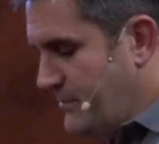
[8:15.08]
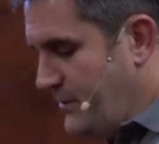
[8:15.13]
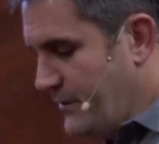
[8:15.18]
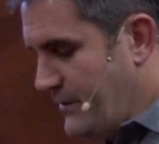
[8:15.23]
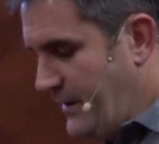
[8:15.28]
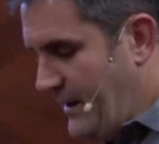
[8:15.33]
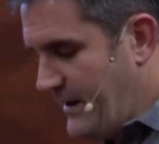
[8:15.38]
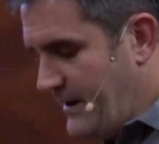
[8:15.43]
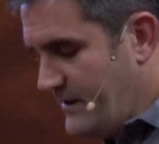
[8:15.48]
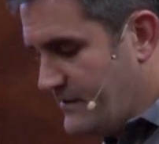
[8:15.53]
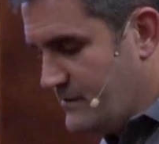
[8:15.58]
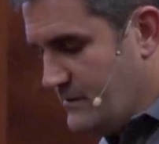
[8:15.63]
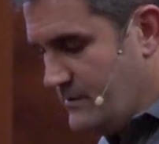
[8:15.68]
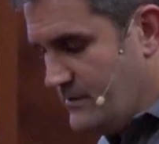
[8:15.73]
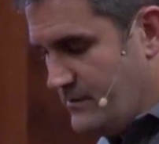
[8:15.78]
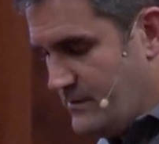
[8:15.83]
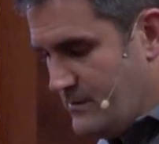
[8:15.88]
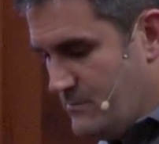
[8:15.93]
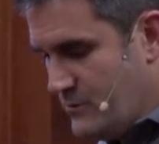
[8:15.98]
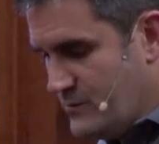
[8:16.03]
I guess
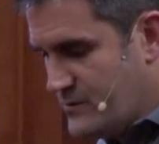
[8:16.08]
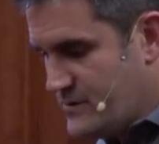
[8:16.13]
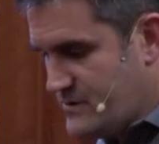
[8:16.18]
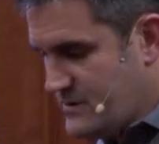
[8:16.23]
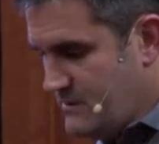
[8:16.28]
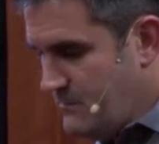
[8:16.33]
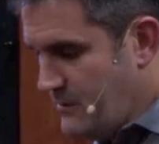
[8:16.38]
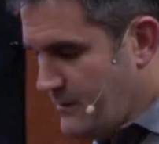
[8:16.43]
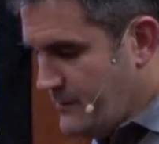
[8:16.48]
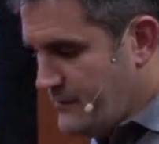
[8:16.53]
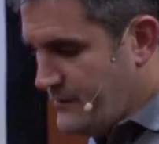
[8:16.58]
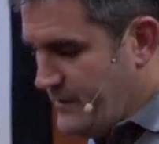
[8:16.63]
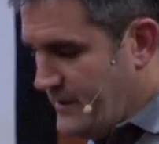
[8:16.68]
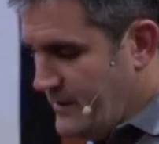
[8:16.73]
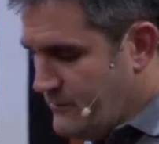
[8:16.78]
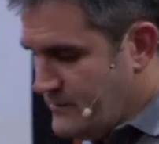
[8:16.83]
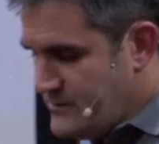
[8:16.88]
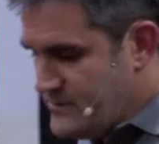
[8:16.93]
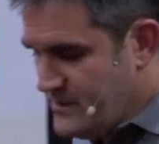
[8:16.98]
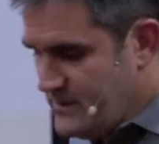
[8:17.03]
the most simplest thing,
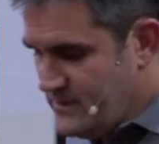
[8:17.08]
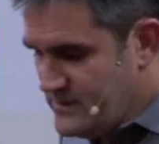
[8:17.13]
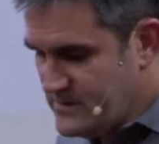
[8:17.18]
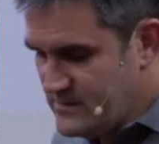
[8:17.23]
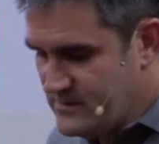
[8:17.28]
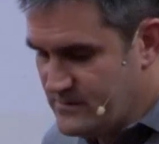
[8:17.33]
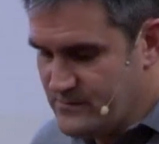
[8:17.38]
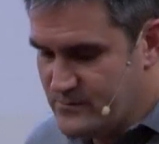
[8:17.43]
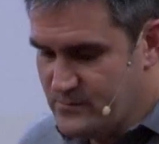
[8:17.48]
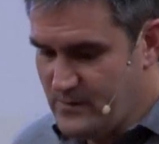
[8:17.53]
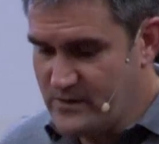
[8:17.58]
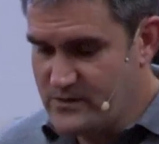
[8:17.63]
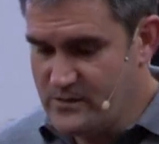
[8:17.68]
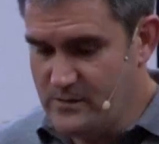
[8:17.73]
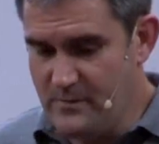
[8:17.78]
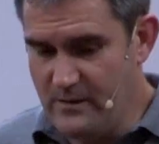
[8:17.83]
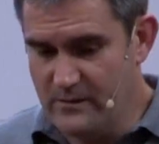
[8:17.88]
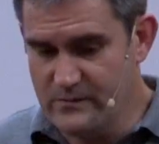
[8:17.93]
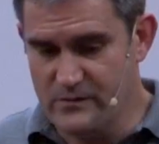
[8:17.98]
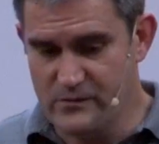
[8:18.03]
which is to actually
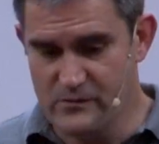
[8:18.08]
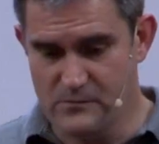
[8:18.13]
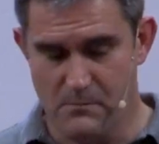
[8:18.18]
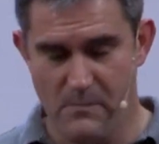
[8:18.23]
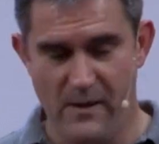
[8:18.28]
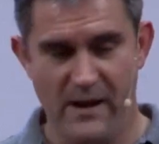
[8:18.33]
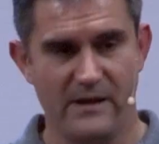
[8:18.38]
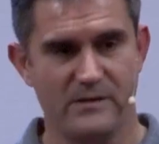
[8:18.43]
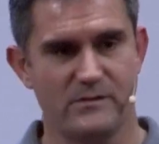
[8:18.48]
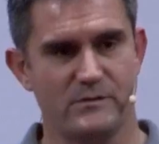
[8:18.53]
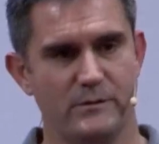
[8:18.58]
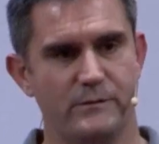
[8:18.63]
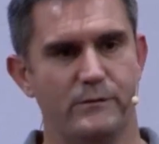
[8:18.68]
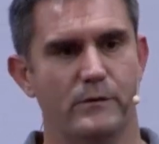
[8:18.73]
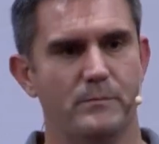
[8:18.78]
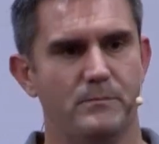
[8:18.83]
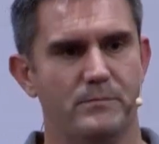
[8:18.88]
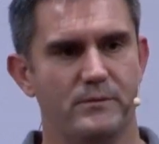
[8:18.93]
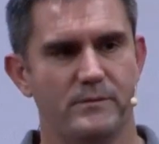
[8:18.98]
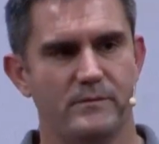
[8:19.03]
be able to just back stuff
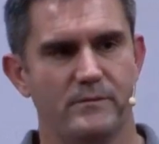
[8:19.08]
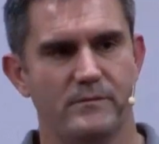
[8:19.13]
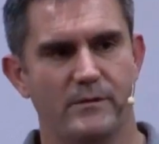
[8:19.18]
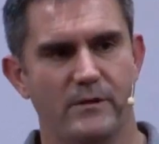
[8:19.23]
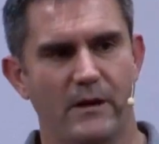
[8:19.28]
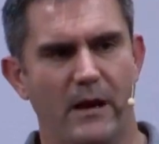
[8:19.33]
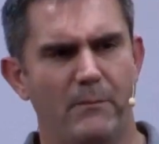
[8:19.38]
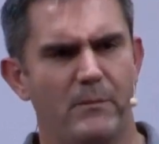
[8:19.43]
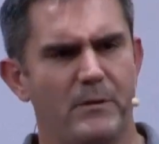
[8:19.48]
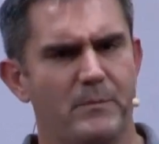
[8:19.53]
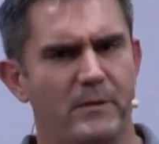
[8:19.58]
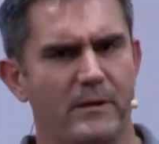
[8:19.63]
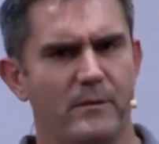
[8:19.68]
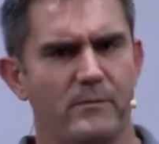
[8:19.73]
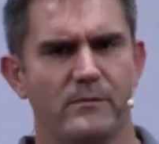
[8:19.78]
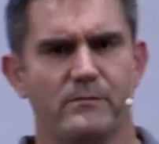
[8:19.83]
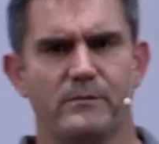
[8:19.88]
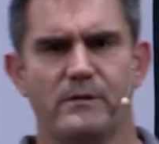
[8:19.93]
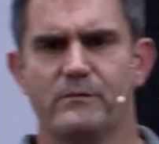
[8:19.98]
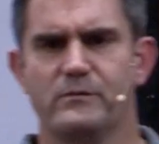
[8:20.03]
up. How many
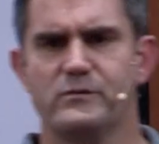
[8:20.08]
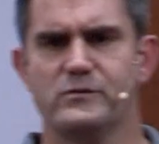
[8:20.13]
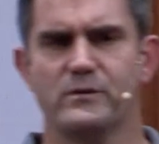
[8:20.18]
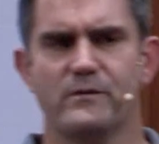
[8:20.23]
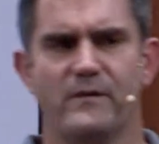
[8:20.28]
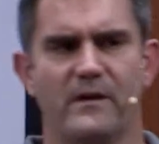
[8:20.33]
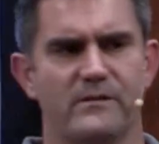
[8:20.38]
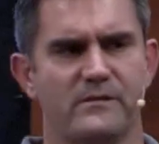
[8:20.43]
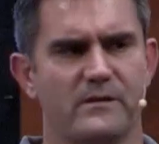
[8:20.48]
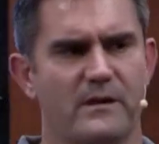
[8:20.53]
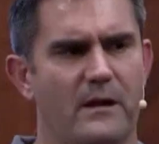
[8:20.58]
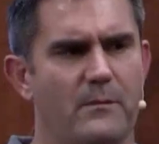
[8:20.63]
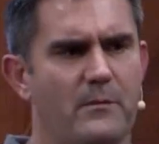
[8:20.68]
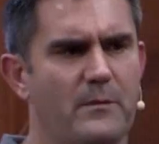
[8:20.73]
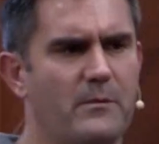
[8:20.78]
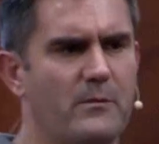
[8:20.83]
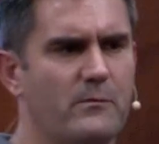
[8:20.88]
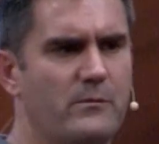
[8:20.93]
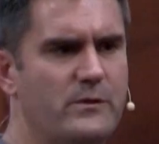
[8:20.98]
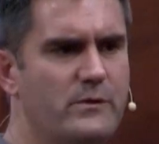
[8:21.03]
people, show of hands again, how many
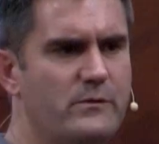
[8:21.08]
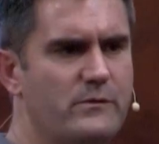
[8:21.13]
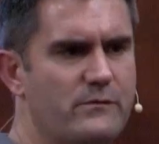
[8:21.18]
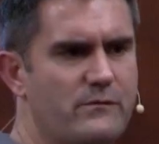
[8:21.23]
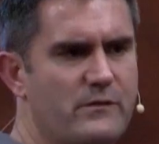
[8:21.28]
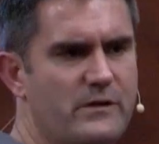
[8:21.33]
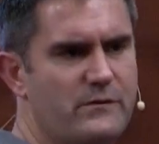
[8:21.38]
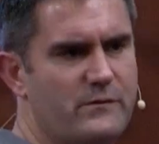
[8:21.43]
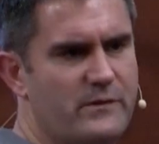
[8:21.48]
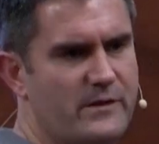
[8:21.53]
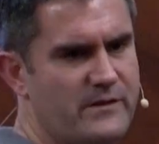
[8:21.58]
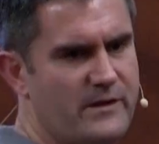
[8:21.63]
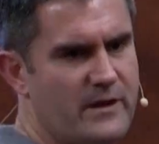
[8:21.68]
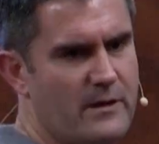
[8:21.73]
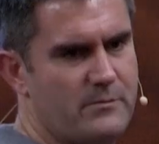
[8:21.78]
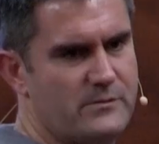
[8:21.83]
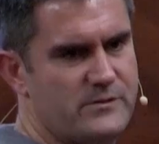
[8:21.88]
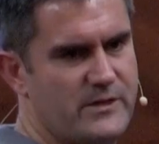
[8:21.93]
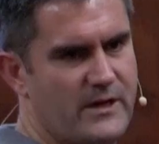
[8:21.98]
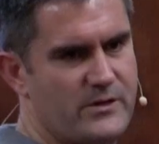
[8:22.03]
people were using vSphere data
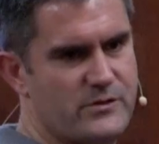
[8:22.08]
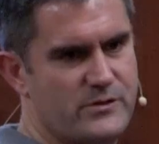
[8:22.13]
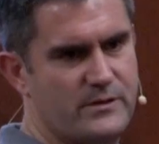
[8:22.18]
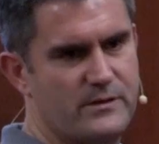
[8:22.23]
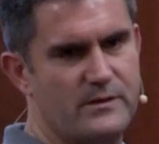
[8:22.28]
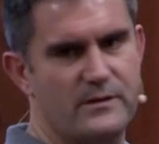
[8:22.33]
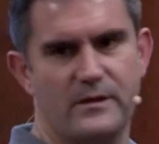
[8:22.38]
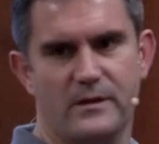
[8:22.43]
protection?